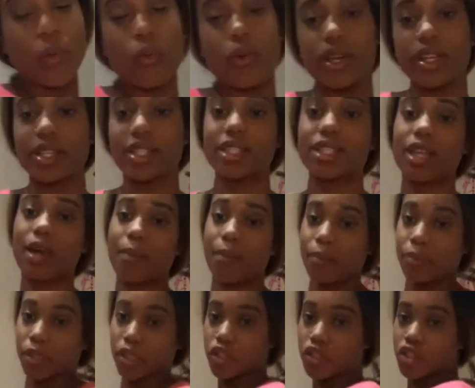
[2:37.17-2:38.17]
with some
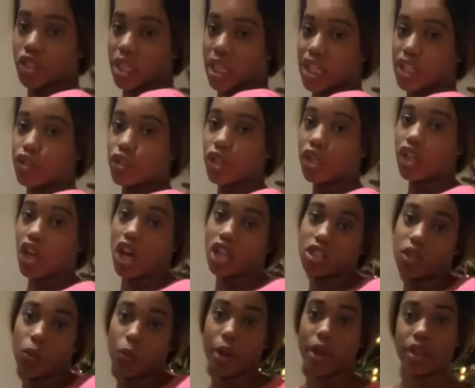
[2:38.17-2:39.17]
blue jeans. You can also
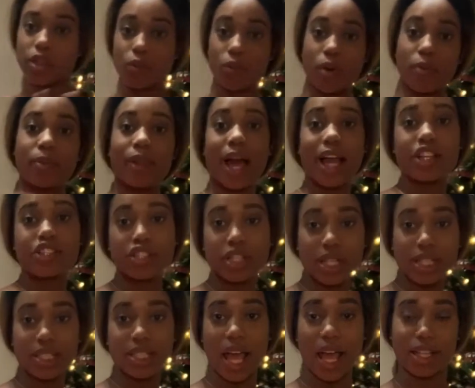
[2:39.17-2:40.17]
wear them with black
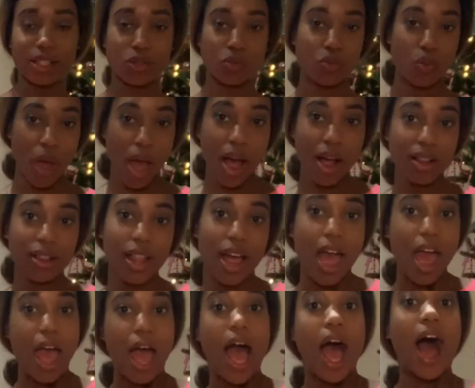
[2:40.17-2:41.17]
jeans as well.
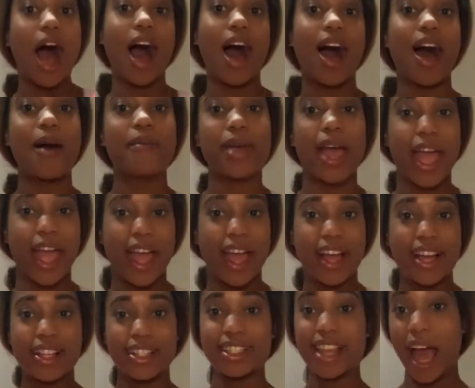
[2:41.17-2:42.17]
Um,
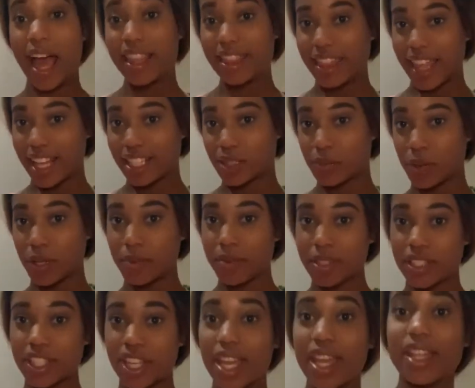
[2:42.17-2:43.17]
and that's pretty
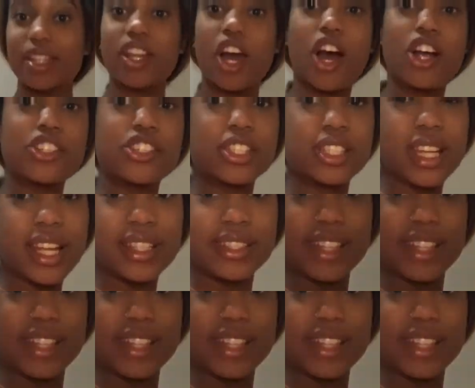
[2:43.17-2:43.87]
much it. On to the next